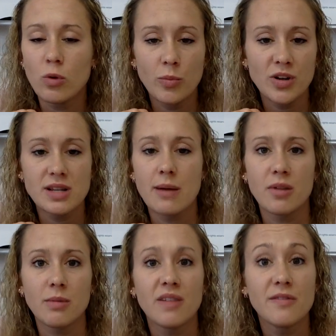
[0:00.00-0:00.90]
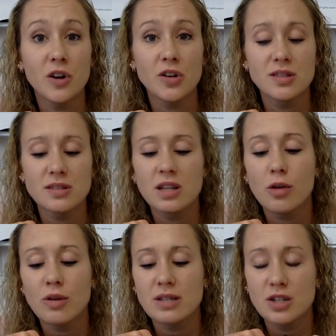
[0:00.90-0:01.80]
Say it one more time with me.
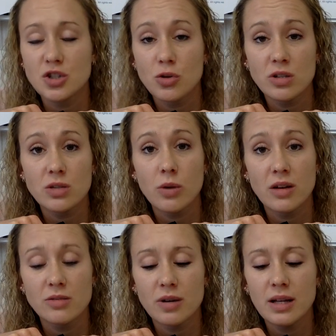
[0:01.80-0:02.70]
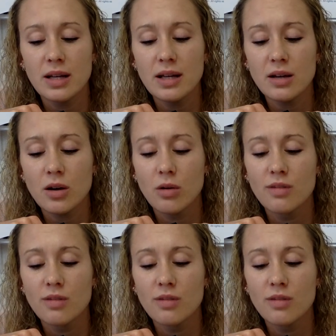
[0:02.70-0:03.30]
First. You can touch your squares. Ready?